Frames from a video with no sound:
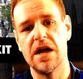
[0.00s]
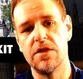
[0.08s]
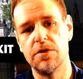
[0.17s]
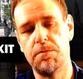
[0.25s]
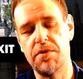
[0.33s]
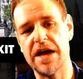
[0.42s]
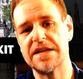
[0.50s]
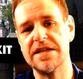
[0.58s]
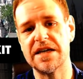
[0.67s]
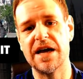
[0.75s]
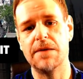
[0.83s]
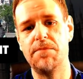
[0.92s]
The
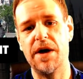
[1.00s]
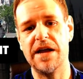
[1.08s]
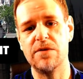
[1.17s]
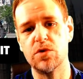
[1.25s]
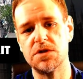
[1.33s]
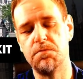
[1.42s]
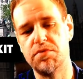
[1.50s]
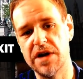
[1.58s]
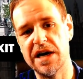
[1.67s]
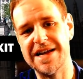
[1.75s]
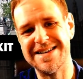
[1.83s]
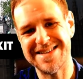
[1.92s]
Brexit campaign was
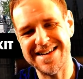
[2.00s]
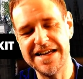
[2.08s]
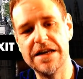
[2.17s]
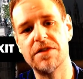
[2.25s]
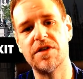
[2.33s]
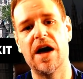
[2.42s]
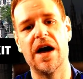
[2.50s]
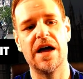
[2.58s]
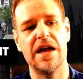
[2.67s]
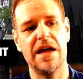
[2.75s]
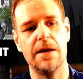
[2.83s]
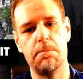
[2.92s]
brilliant in that
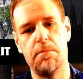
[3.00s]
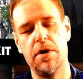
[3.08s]
it